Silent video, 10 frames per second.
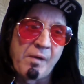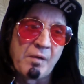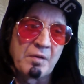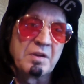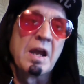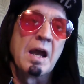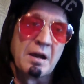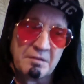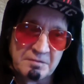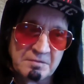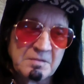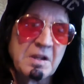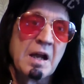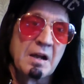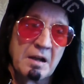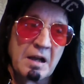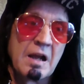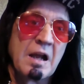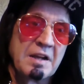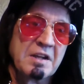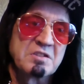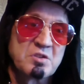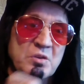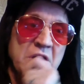Yeah, I guess so.